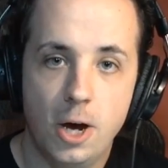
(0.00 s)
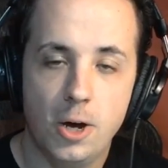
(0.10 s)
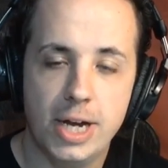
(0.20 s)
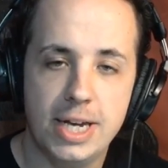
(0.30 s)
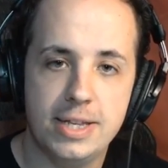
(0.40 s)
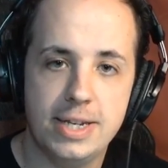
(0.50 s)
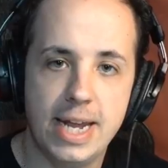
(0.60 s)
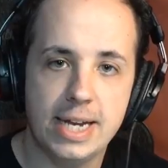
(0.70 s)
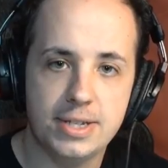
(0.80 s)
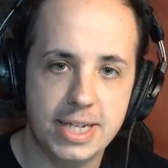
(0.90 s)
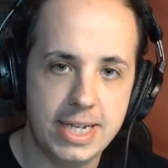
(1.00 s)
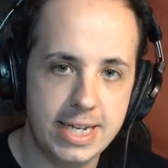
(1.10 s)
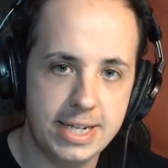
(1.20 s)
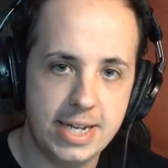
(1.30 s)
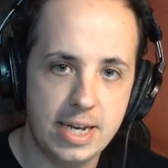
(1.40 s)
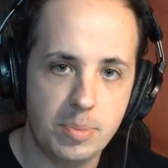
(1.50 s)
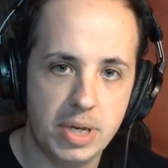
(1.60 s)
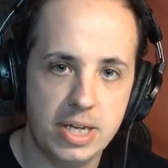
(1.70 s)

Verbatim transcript: Okay, the next key tip